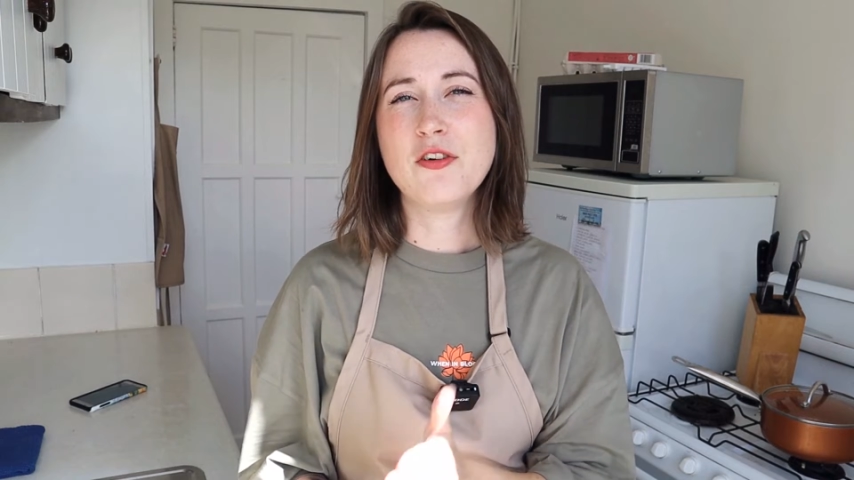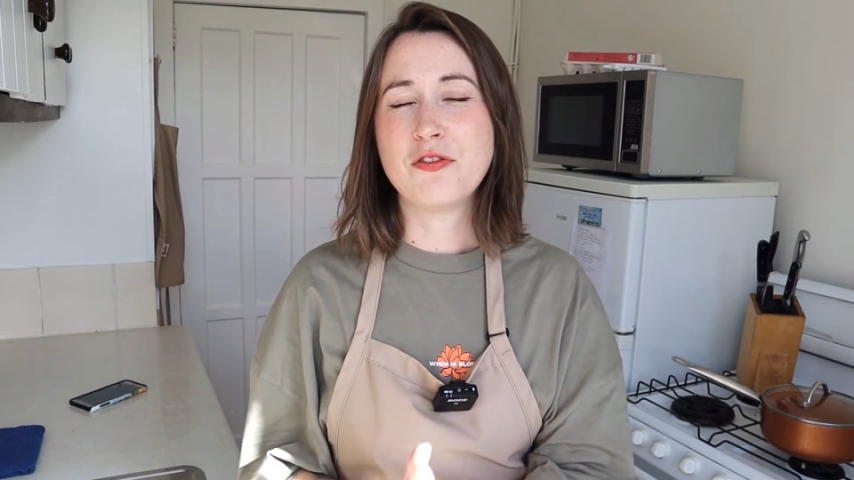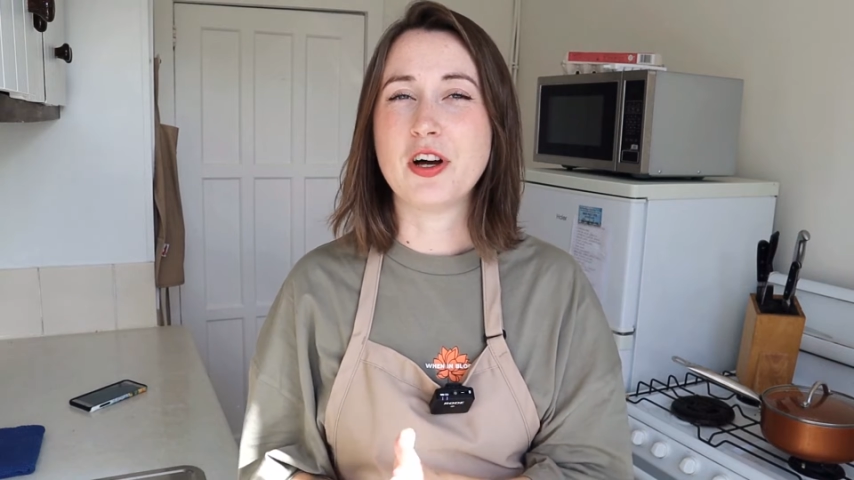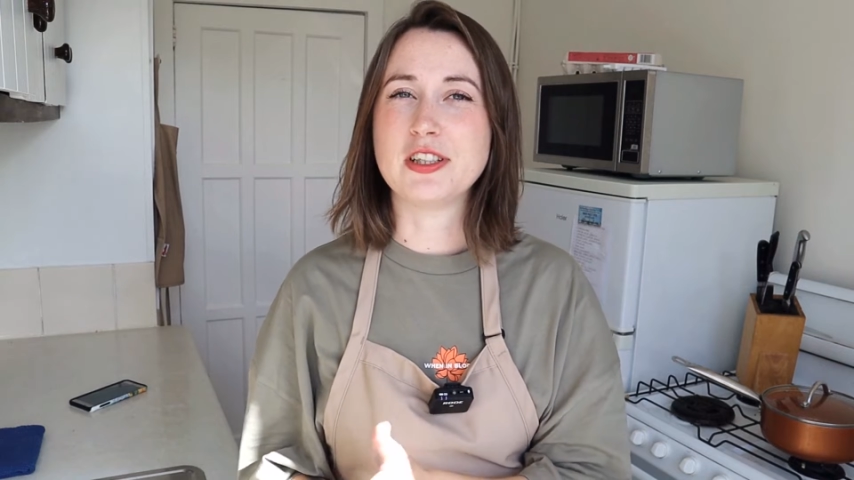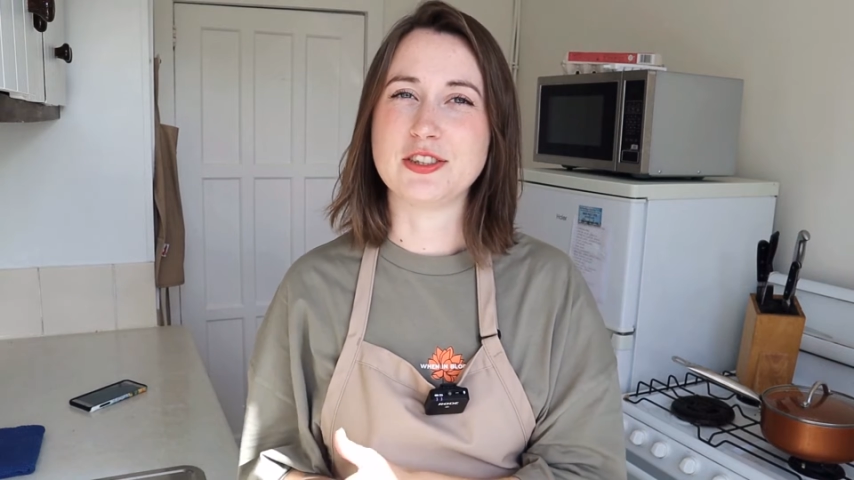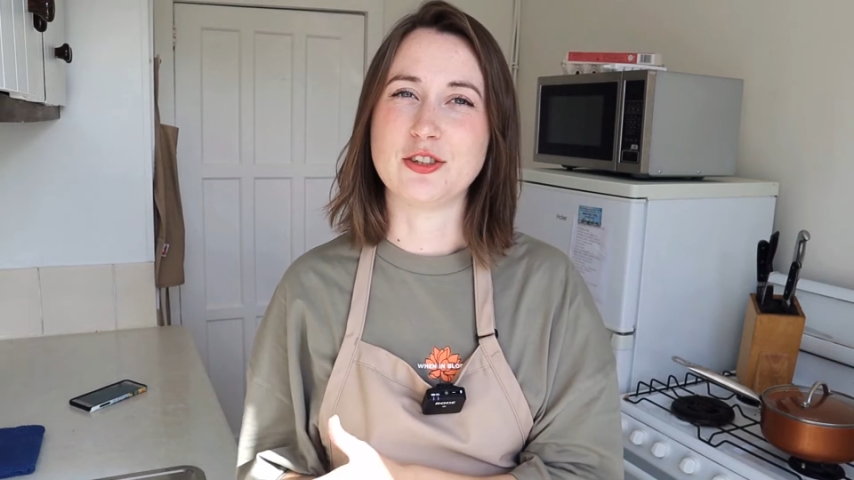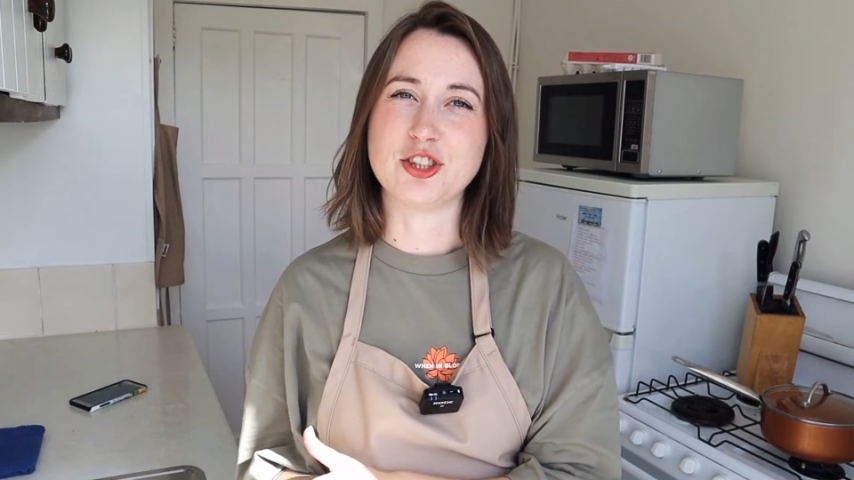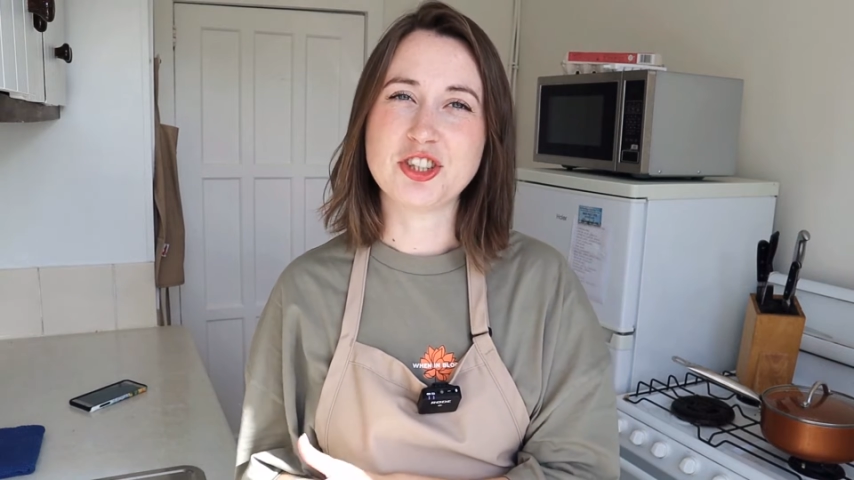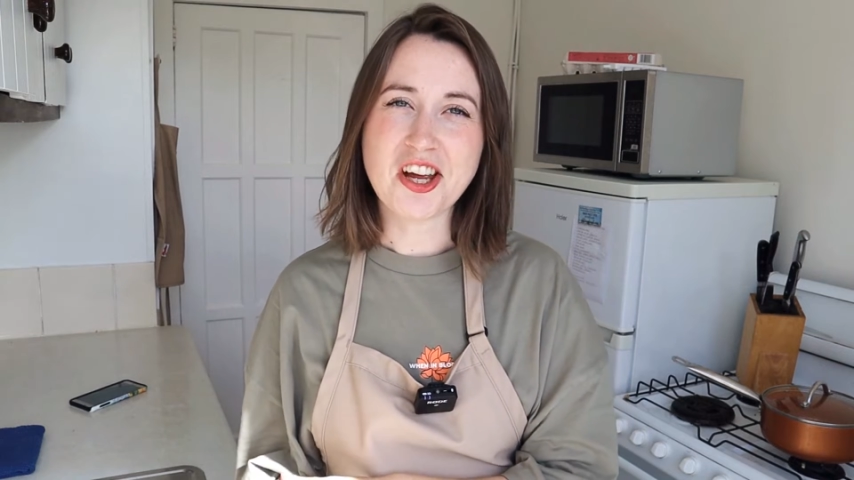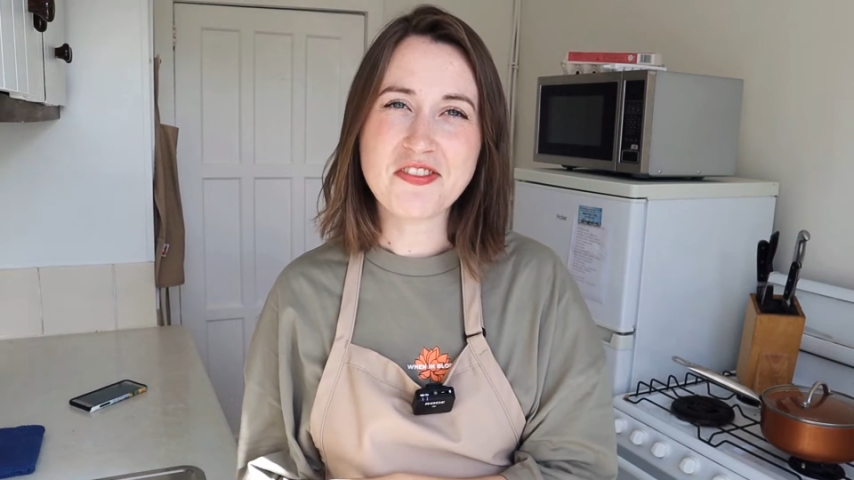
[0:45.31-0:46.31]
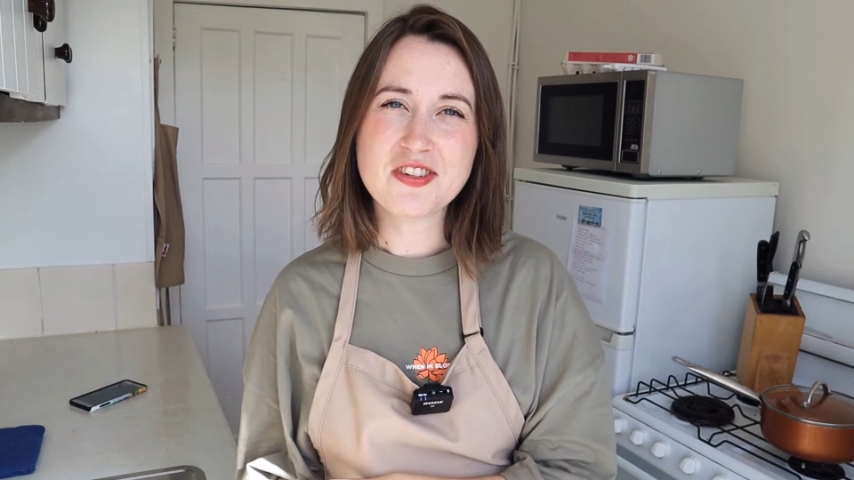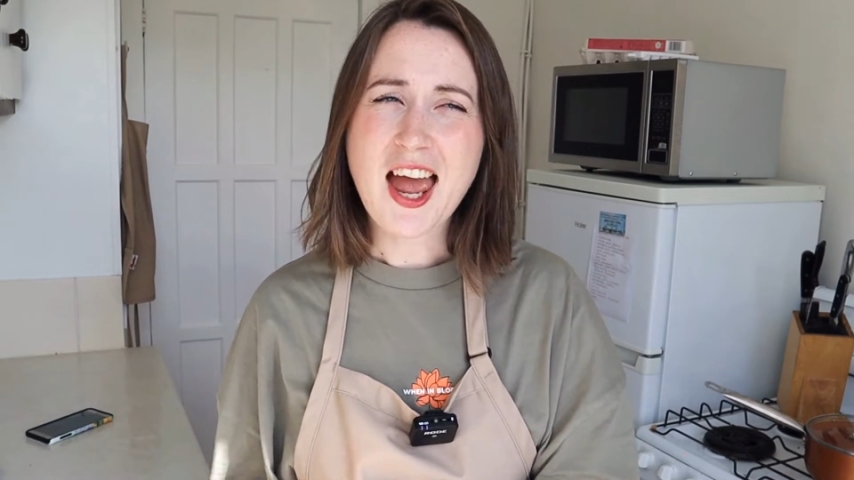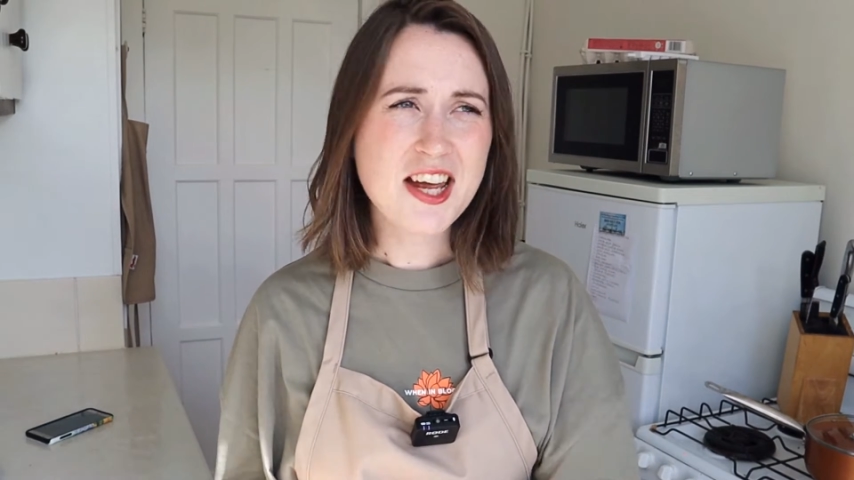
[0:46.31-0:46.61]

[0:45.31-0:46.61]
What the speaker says: for us non-chefs,